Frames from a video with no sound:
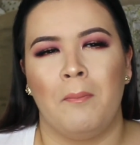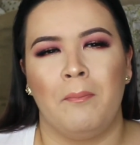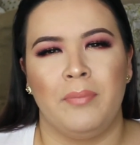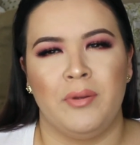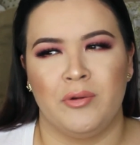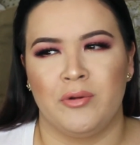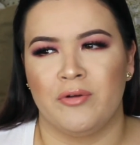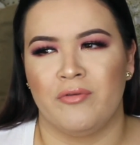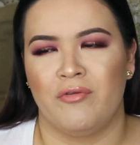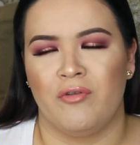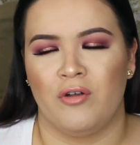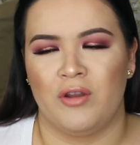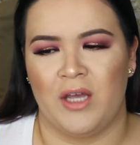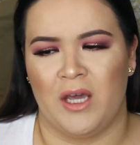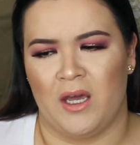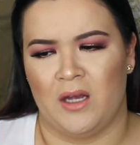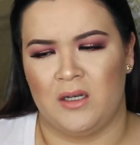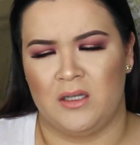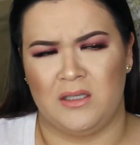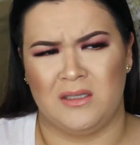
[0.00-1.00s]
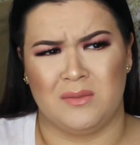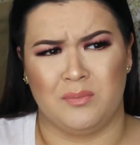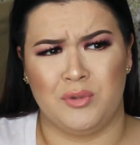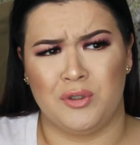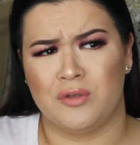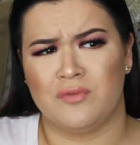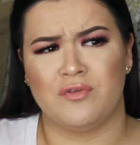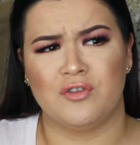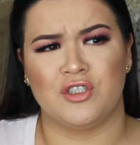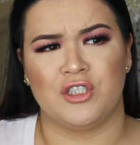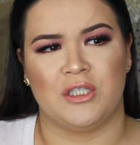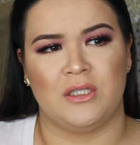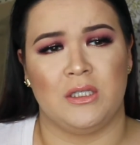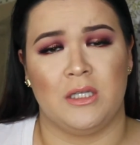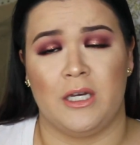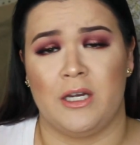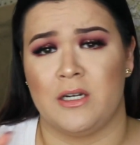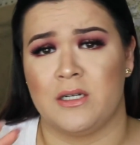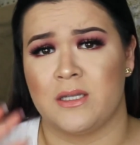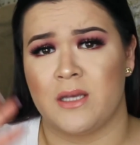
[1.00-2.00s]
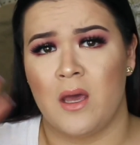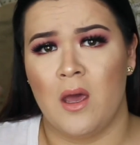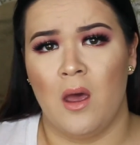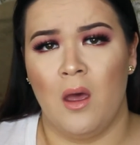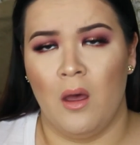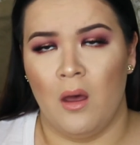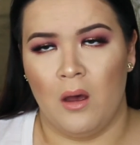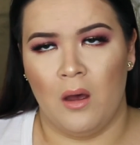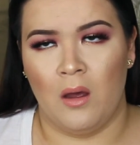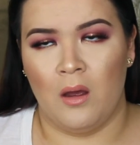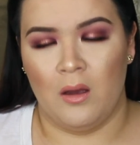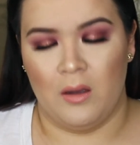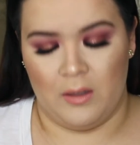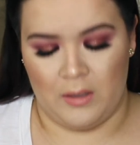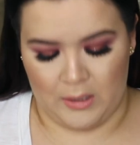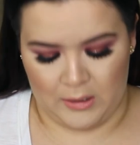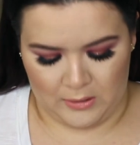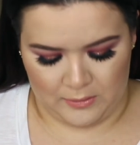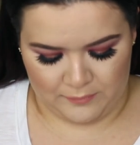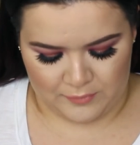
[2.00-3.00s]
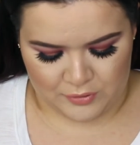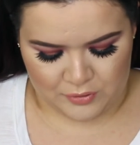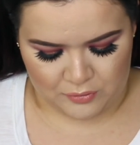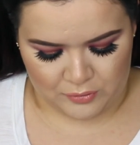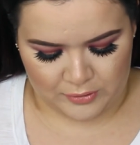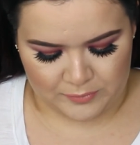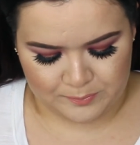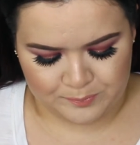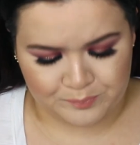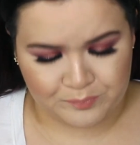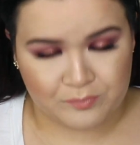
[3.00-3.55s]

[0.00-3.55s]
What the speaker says: Beautiful. They have these beautiful chandeliers. Oh, I love the store.